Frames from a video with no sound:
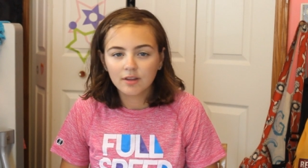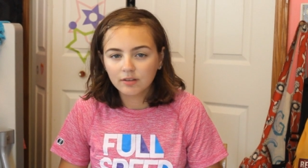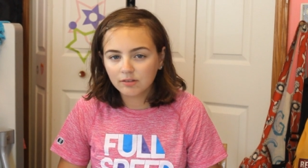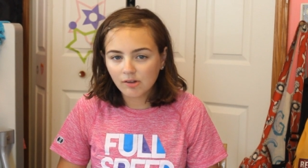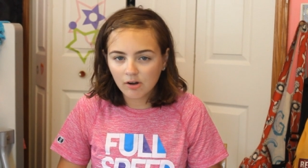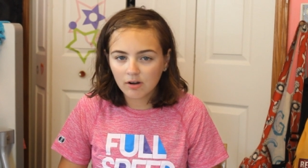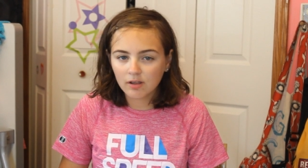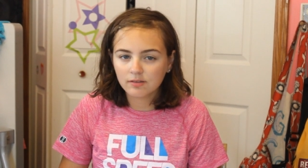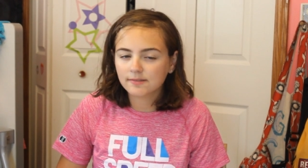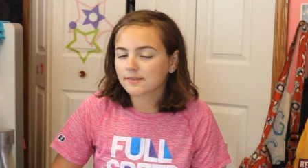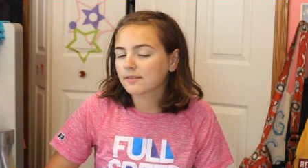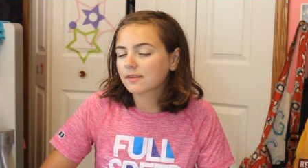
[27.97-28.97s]
These aren't
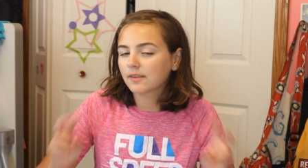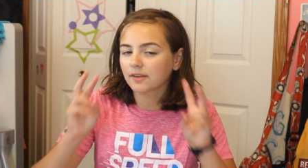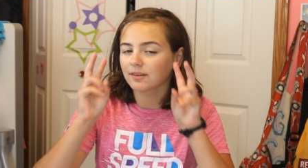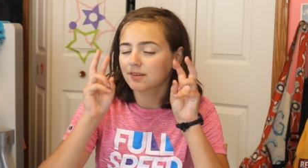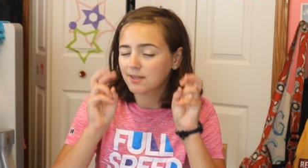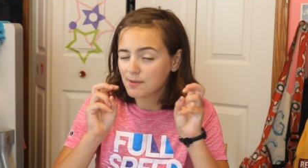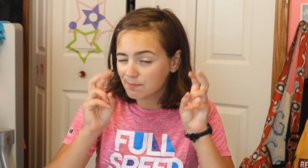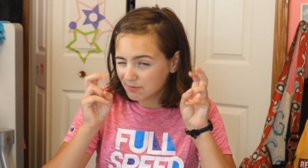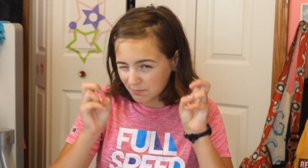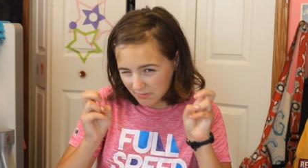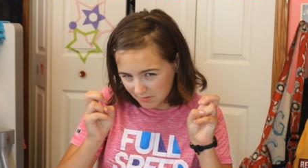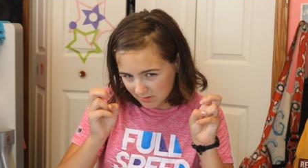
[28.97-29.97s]
necessarily like tips
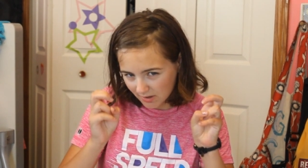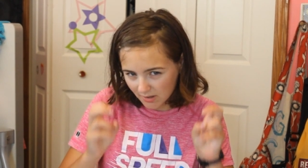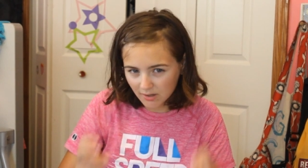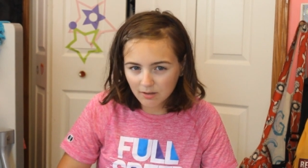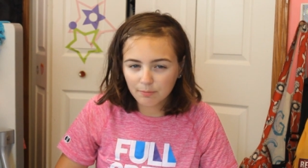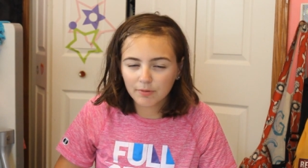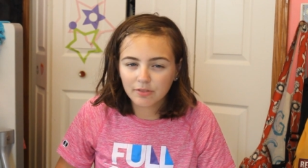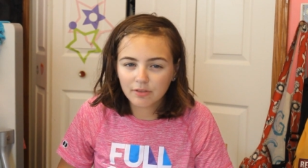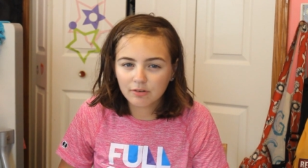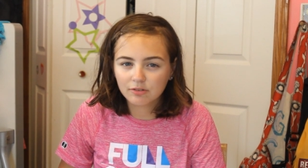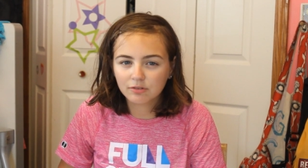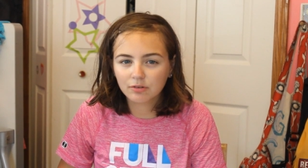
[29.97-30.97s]
per se, but
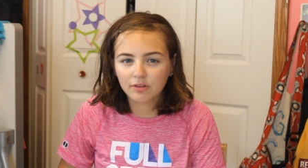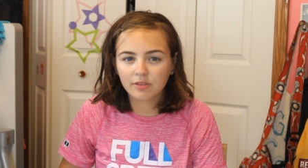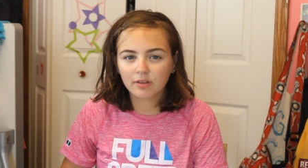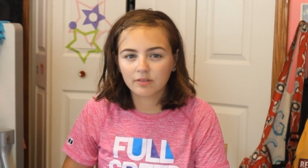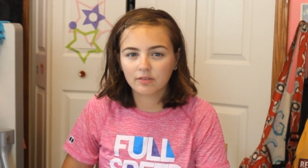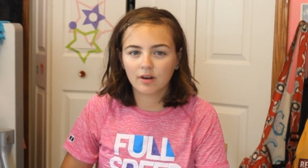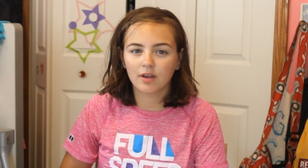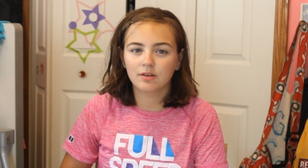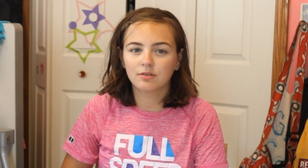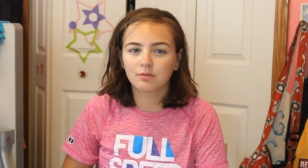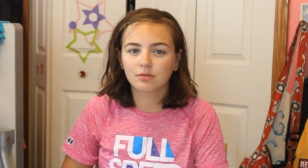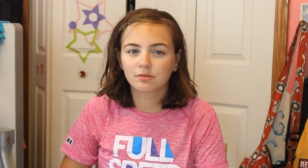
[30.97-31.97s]
they're just sort of things that I
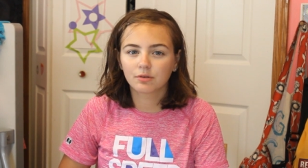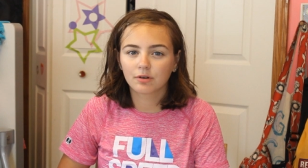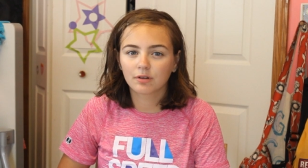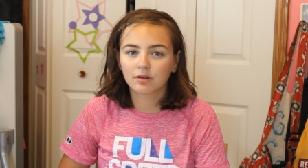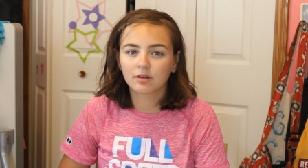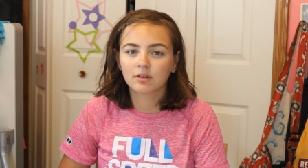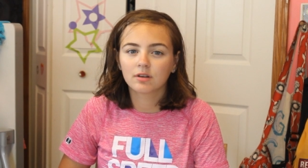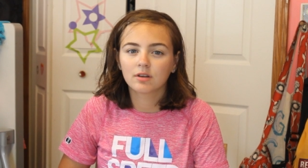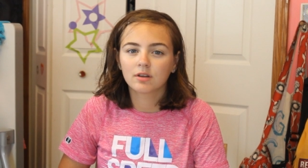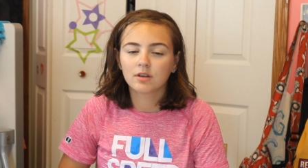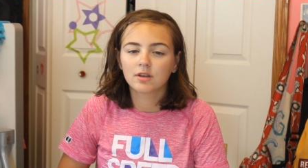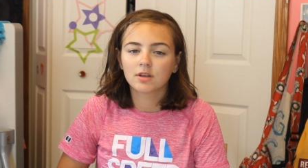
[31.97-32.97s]
do to sort of
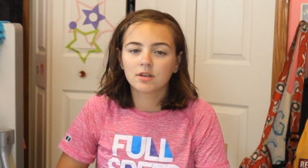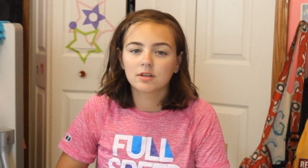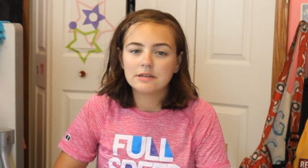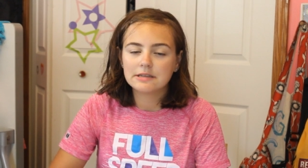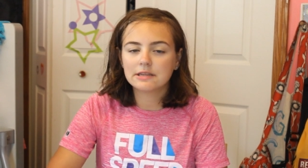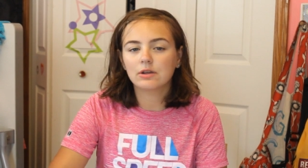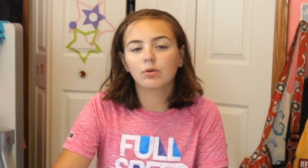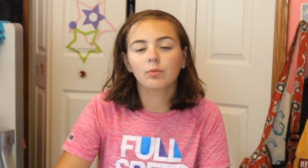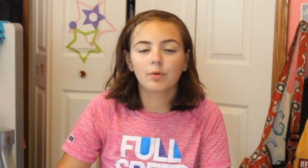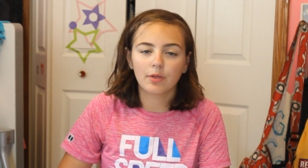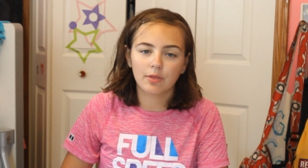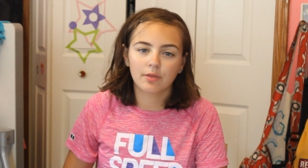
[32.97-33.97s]
deal
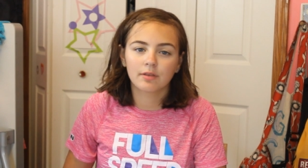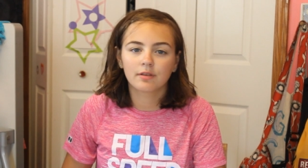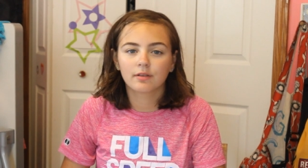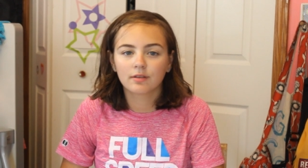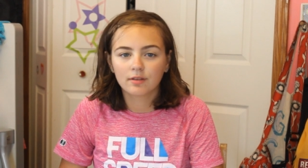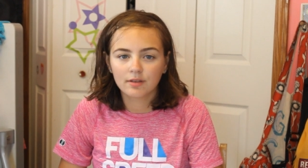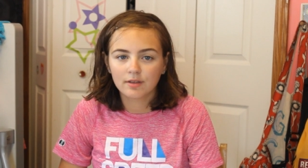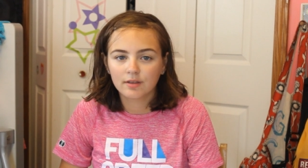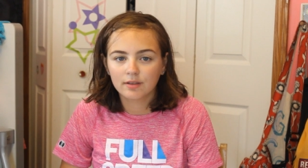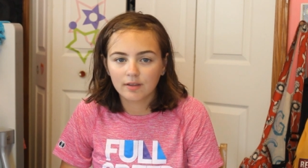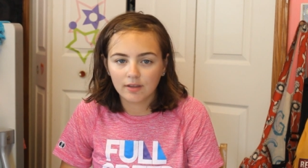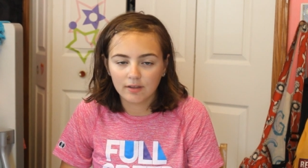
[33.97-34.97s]
with
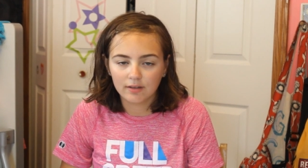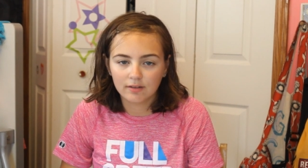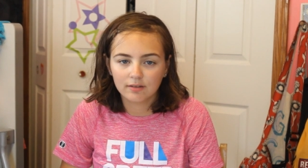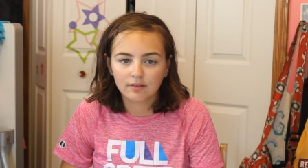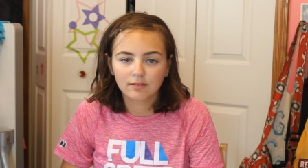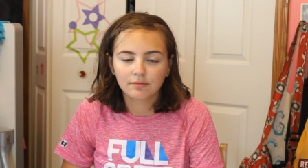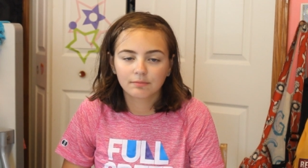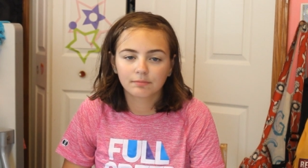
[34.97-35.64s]
it.